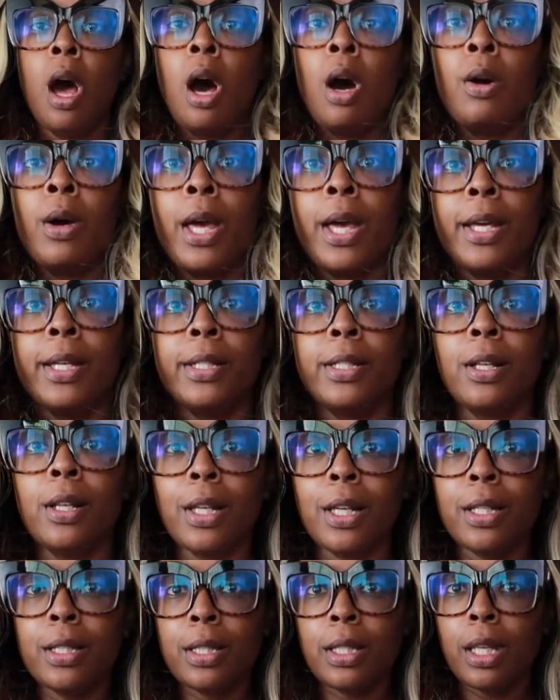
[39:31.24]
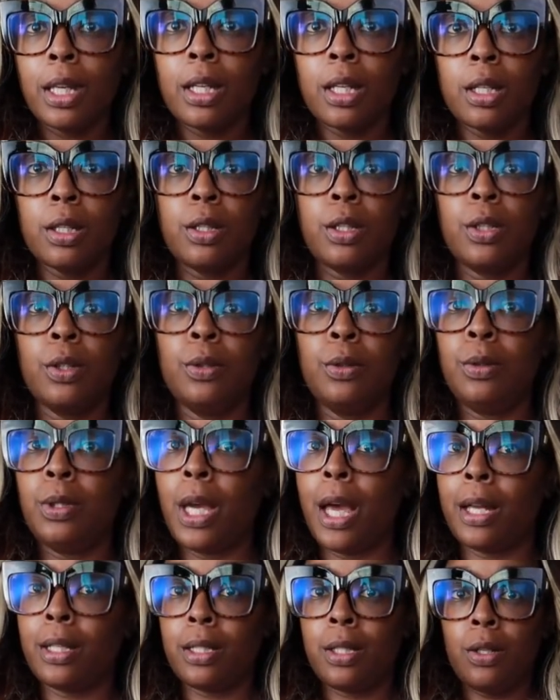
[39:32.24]
okay, so let's get into,
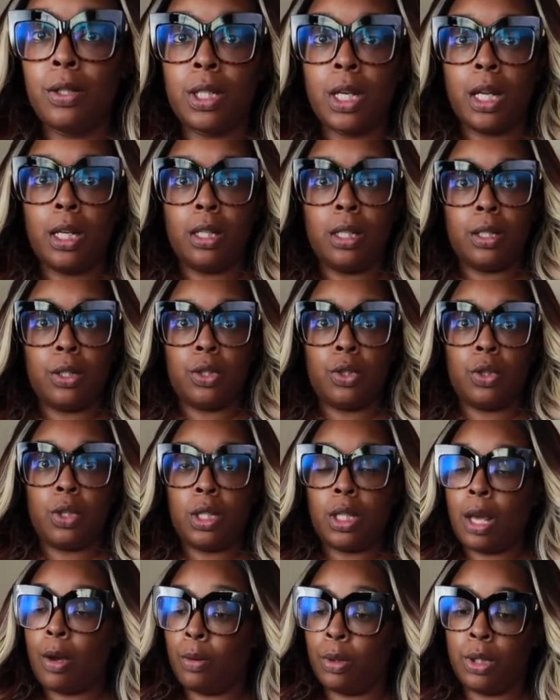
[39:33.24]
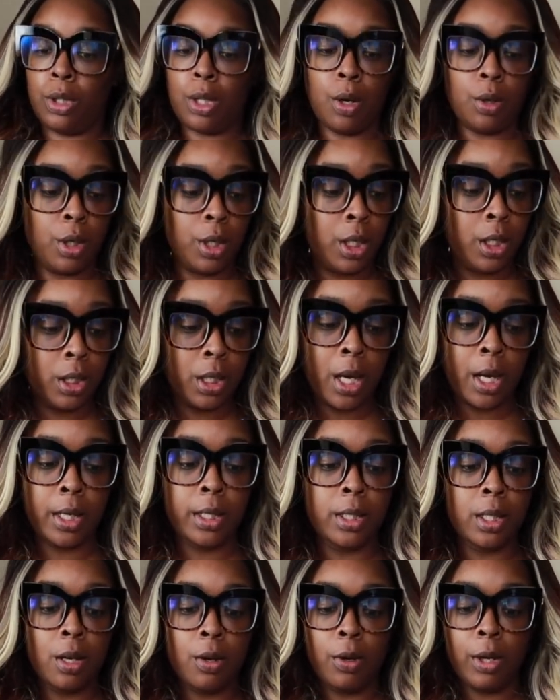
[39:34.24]
yeah, I told y'all I love this dress. I would throw these
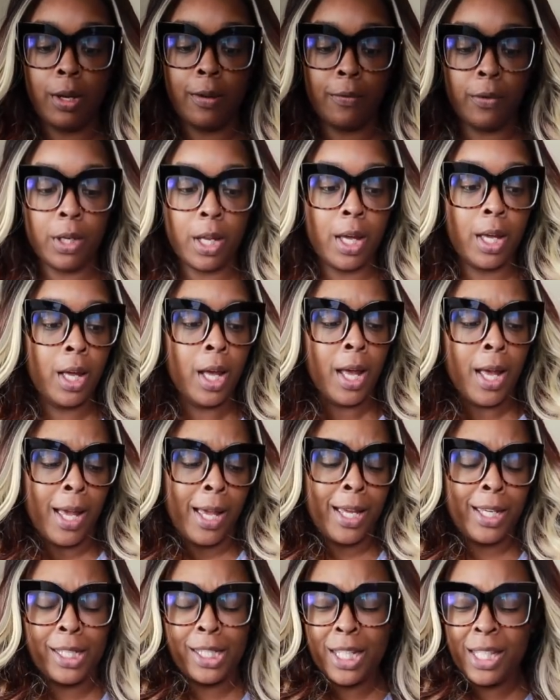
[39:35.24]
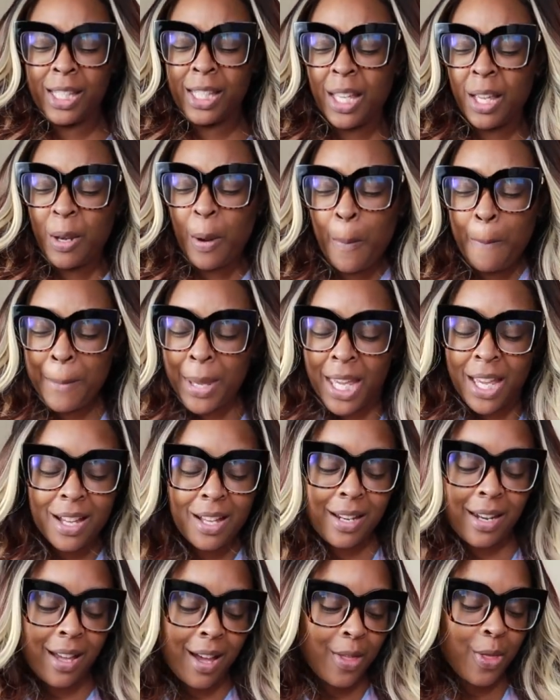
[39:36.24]
things on every day. And she's sending me
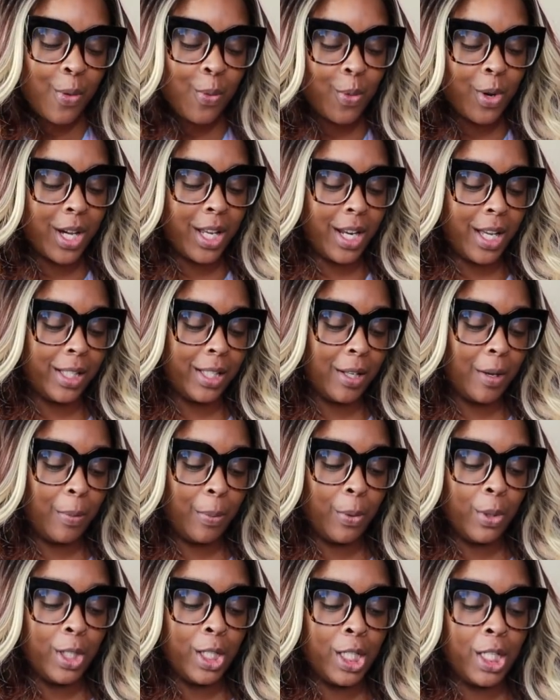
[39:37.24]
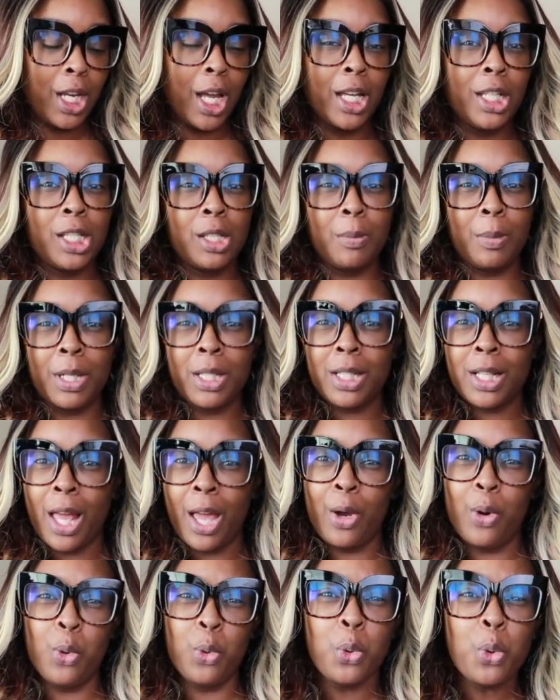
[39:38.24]
another one as an appreciation, but it's
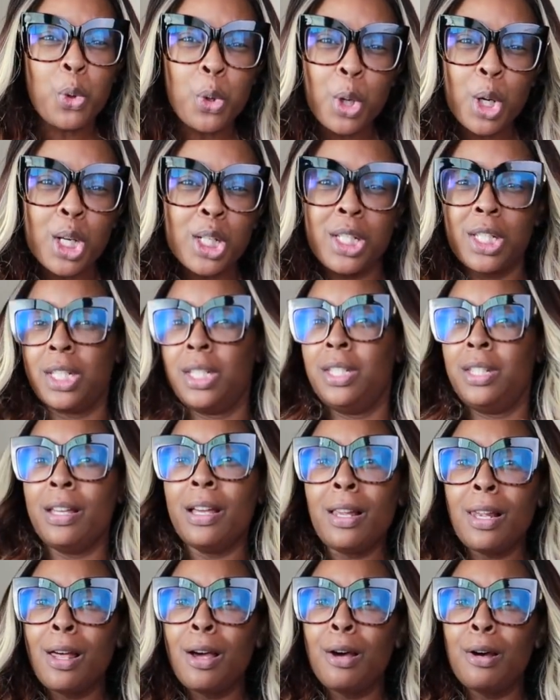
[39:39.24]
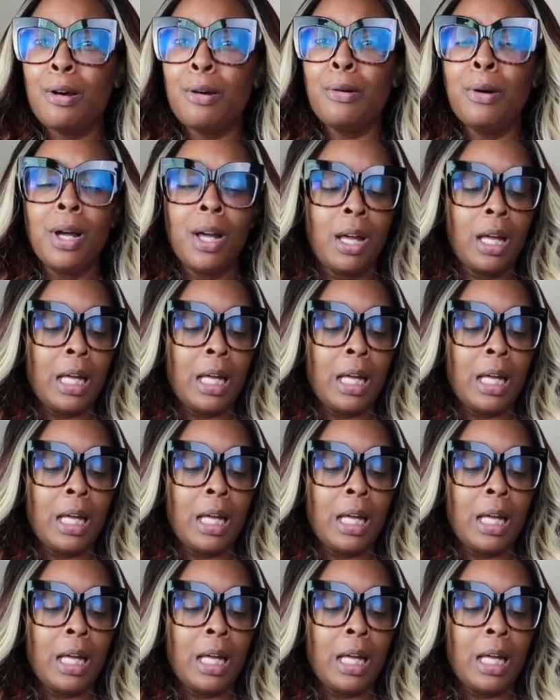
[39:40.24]
like orange and yellow.